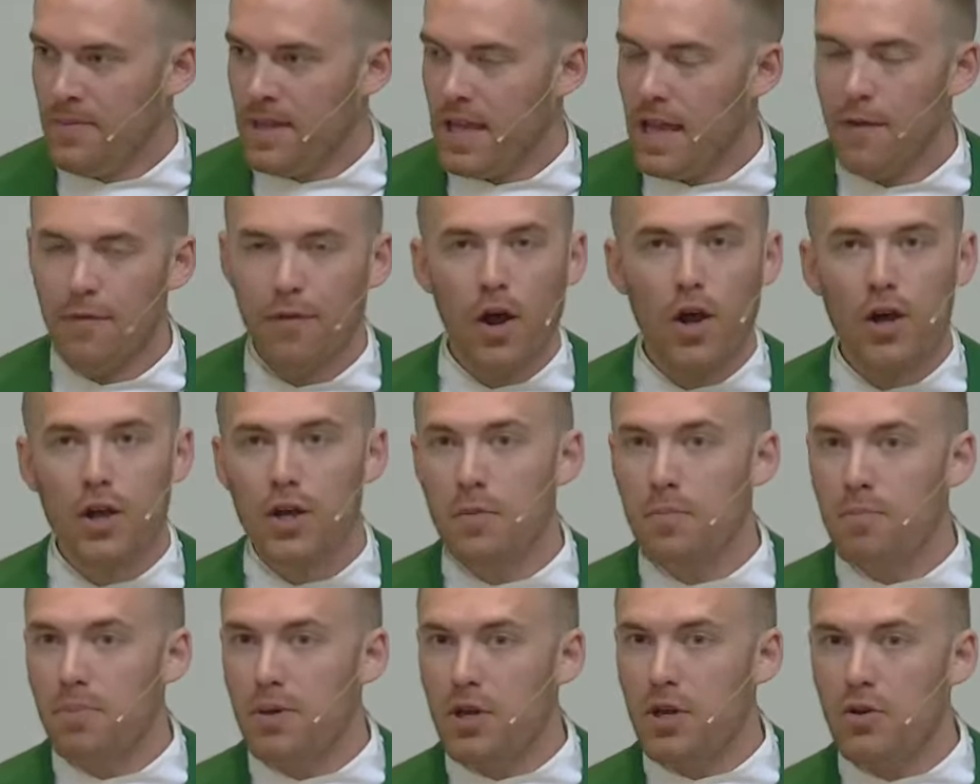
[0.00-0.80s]
If our
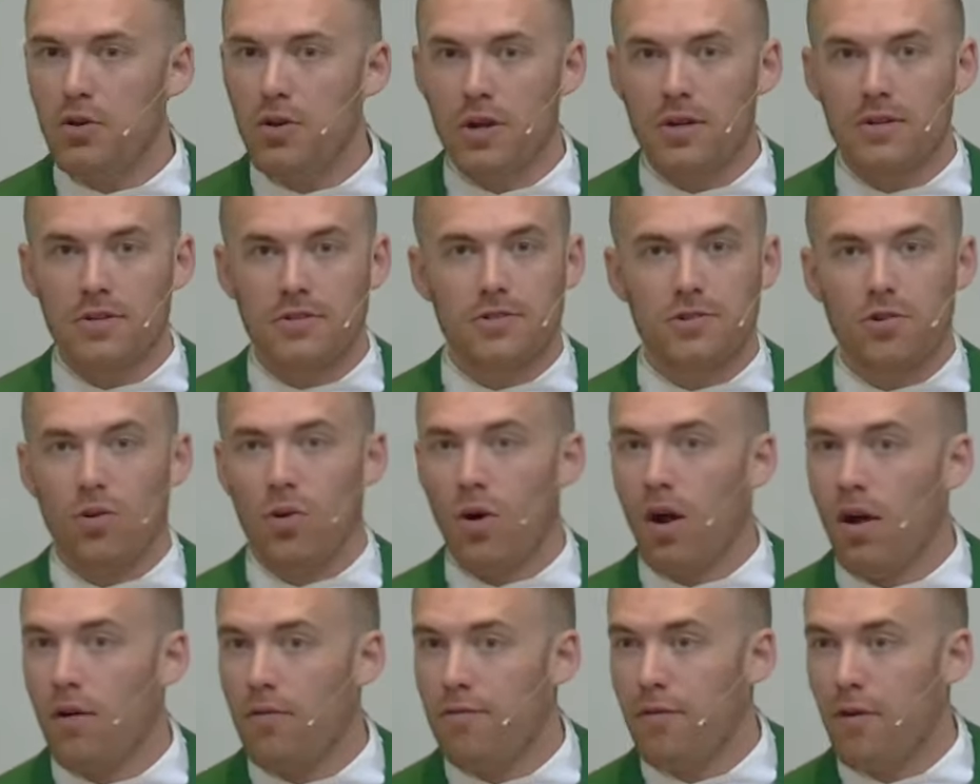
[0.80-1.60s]
computers
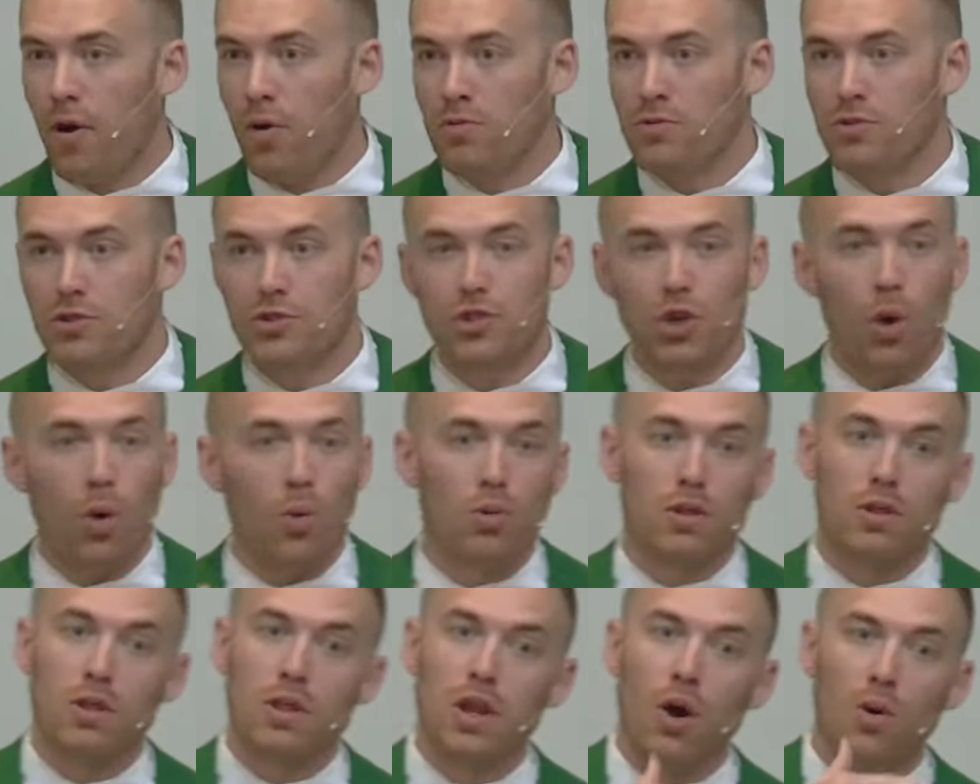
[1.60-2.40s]
or our phones
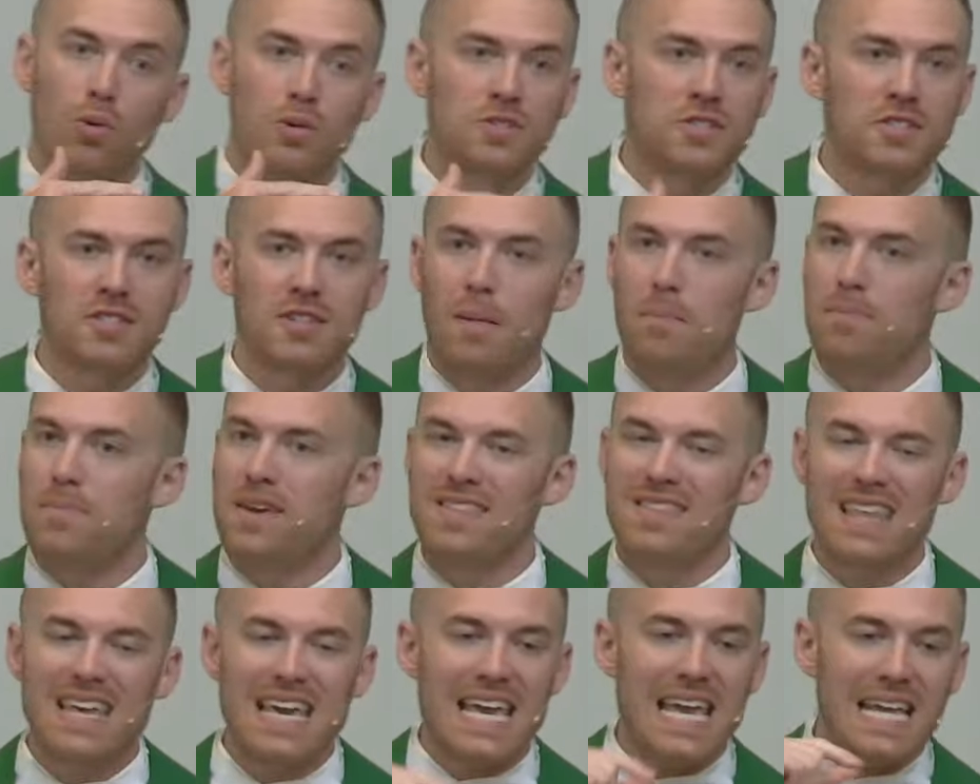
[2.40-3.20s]
don't load
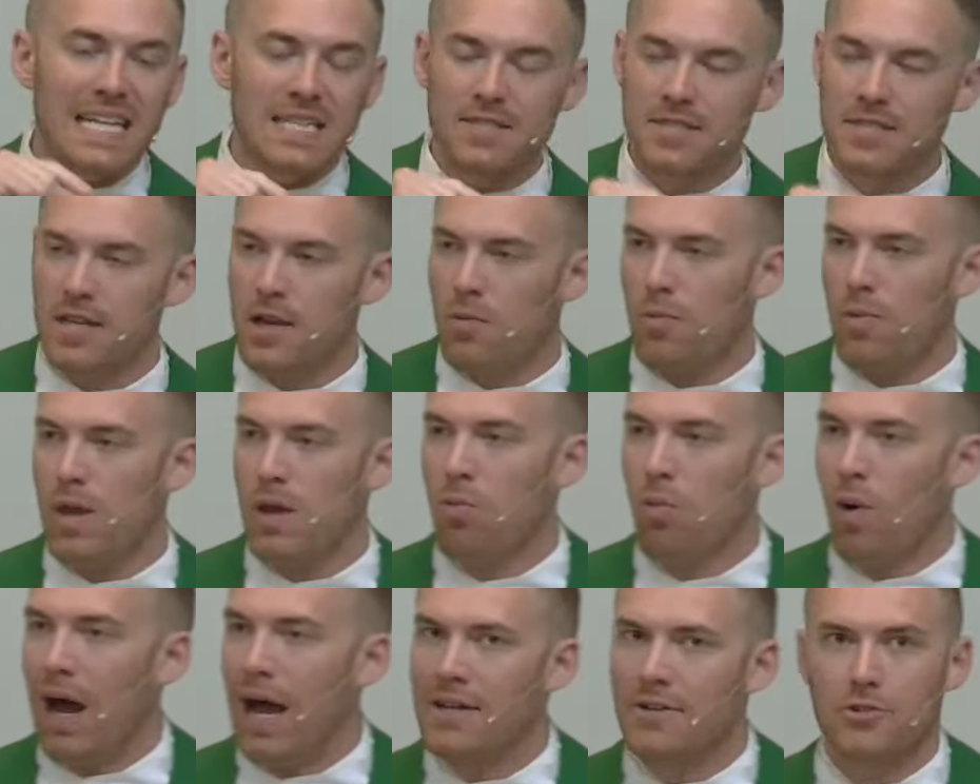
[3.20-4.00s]
something the instant we
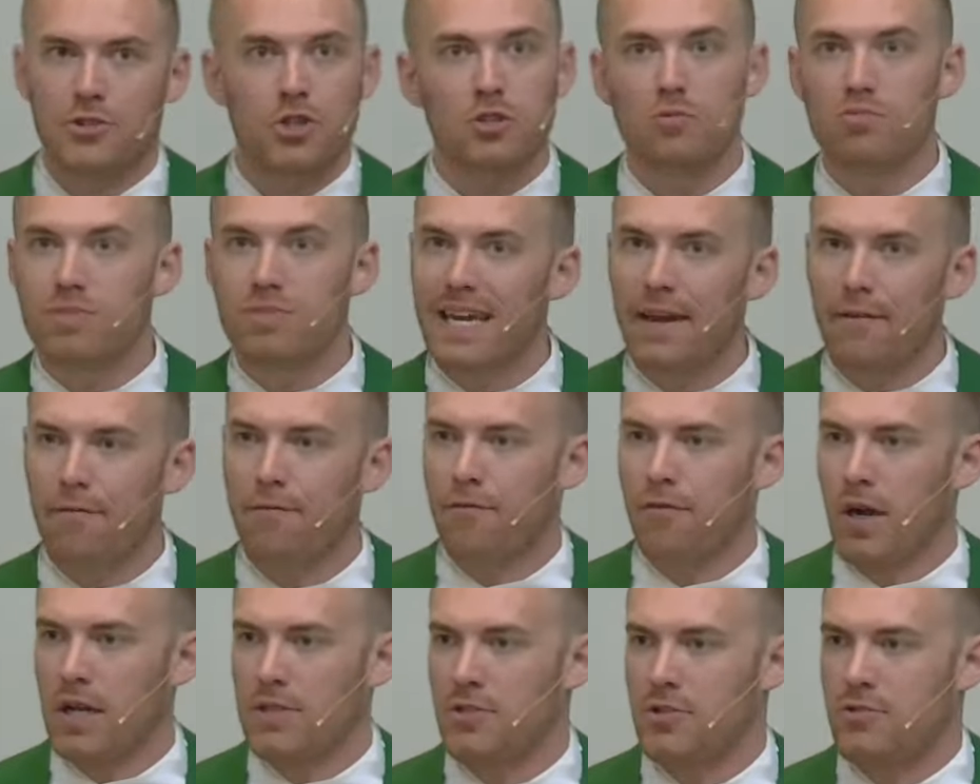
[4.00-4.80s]
want to, we get
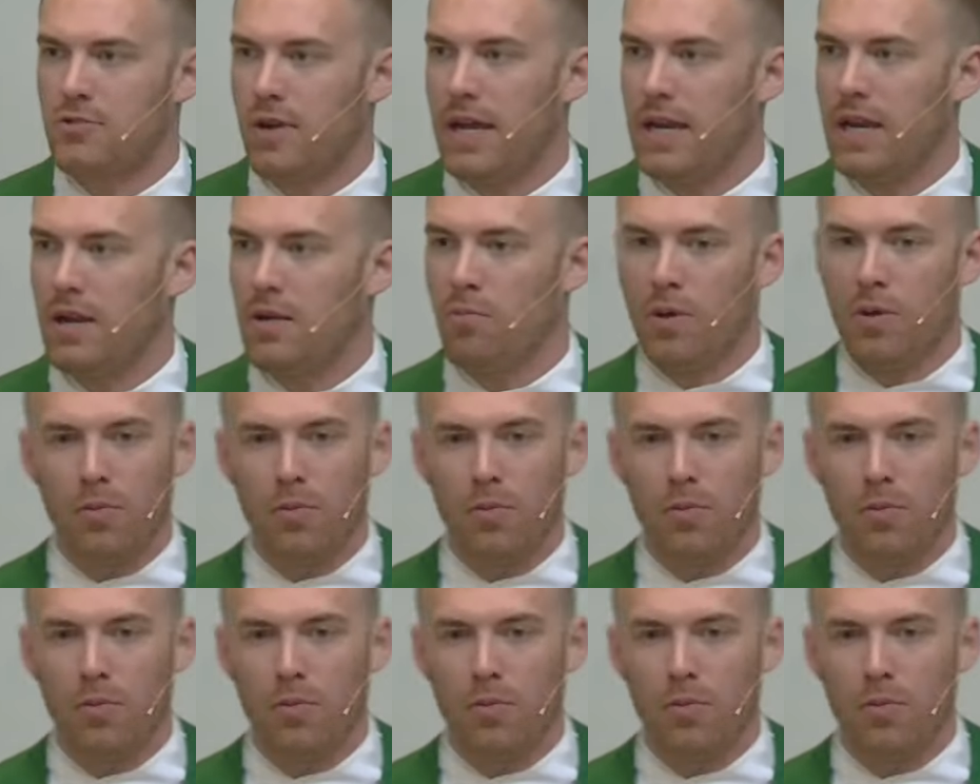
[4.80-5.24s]
frustrated.